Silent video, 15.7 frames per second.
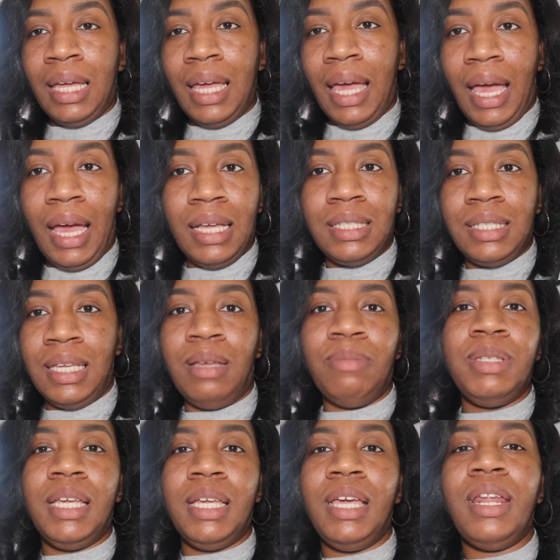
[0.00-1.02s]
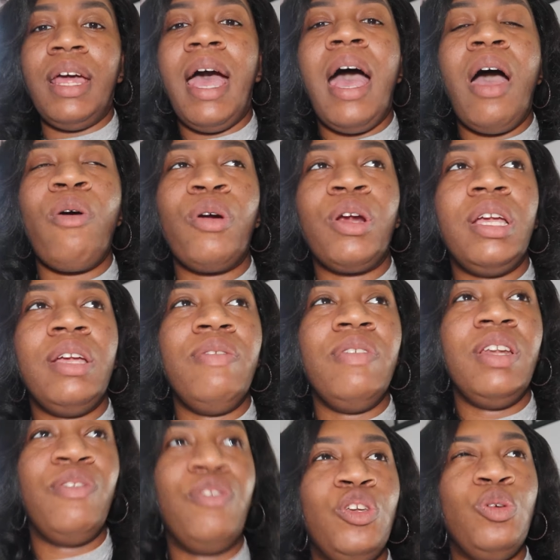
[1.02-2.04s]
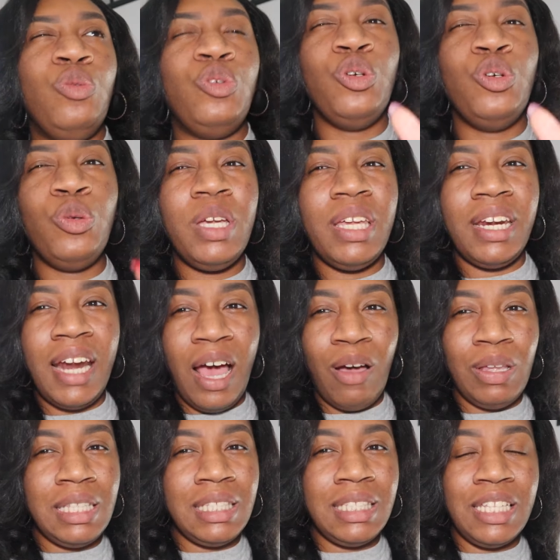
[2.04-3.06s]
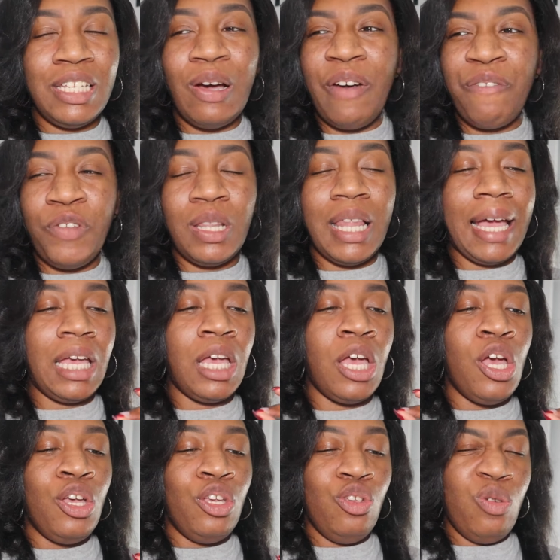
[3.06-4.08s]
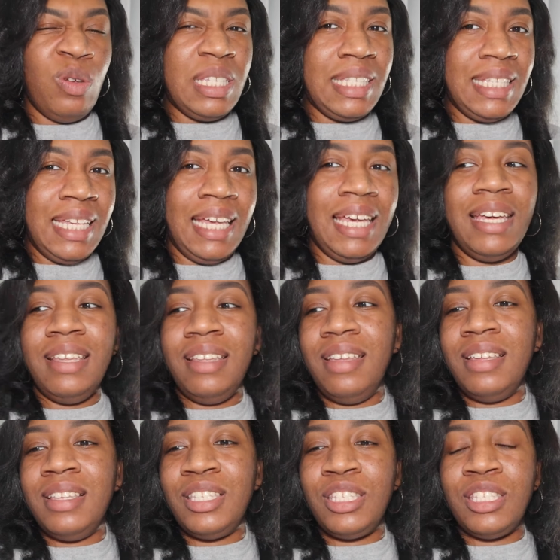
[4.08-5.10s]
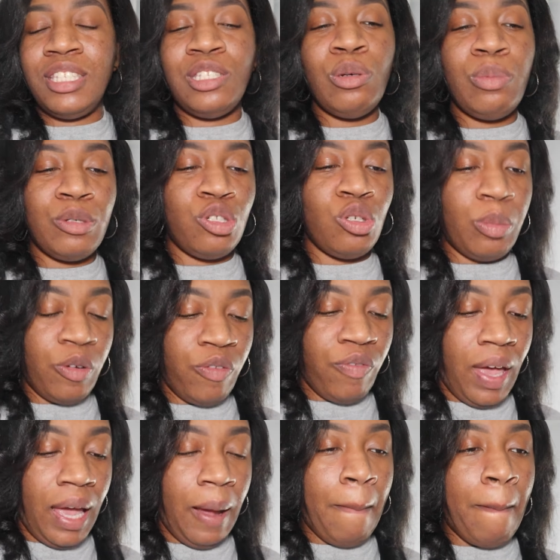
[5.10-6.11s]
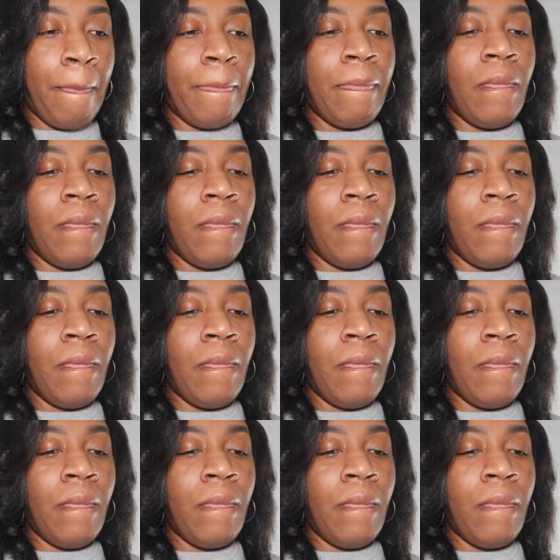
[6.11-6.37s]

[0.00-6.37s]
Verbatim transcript: can't seem to get it out. Or even if you do get it out, it's still, I feel like you can see it super, super faint.